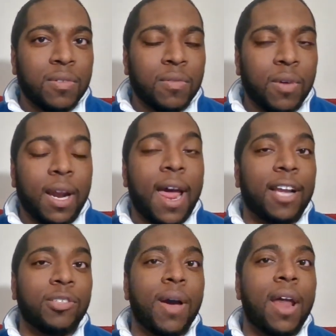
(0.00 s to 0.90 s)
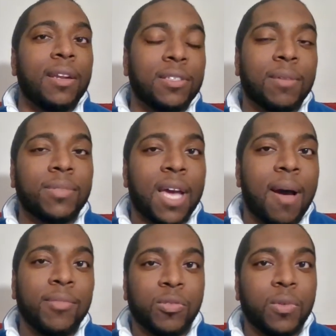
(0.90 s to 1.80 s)
When in actuality,
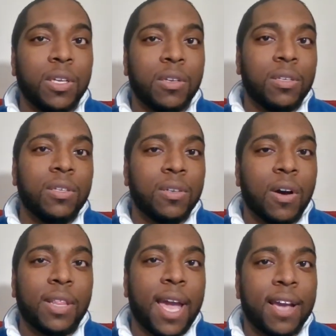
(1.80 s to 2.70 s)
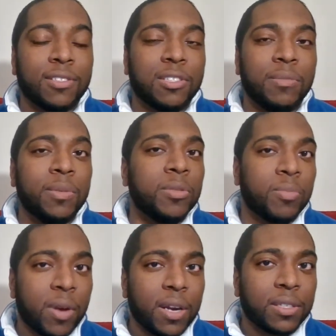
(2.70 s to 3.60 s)
sometimes we are the answers to people's
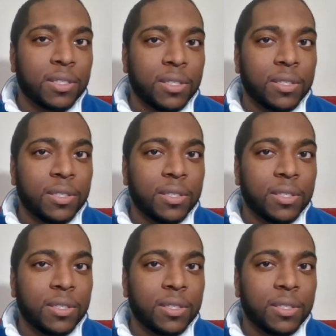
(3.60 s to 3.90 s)
prayers.